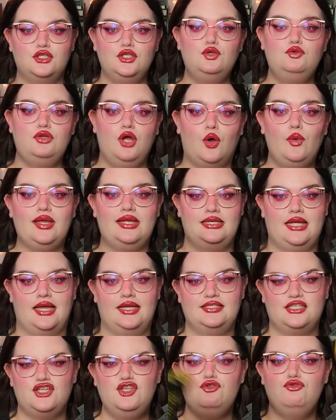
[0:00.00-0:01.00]
And you know
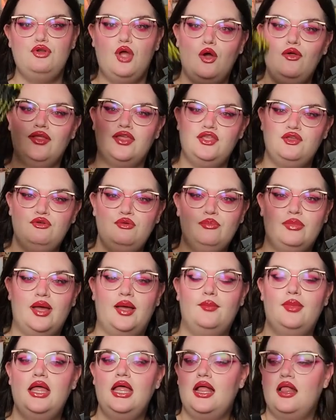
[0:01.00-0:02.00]
that Yoon
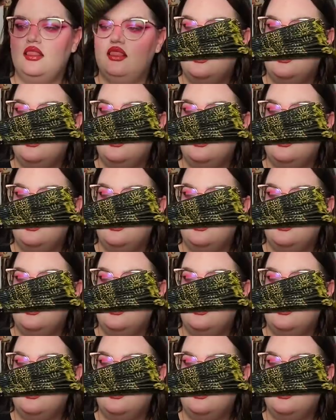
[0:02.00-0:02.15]
Bum